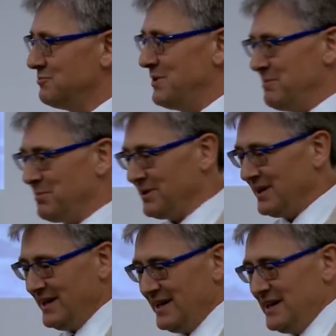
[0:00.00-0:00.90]
of
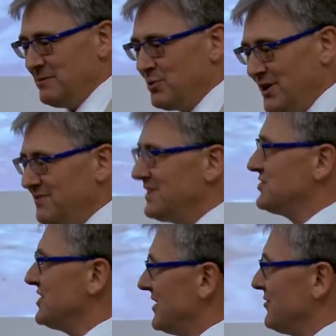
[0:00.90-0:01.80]
people in
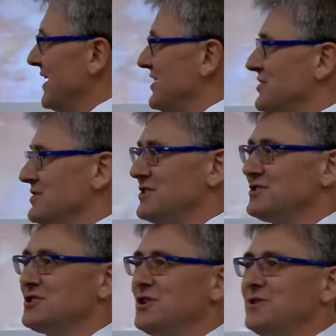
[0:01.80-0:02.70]
previous generations.
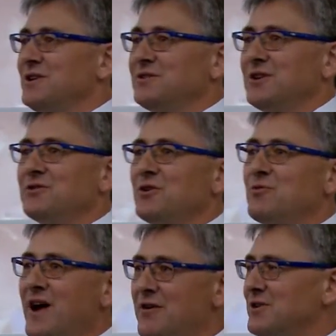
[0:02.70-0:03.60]
And so the
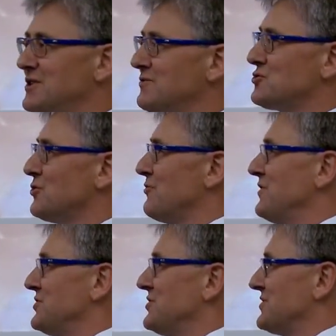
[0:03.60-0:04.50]
rarity of
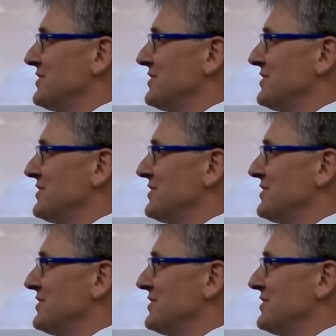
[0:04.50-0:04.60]
sawfishes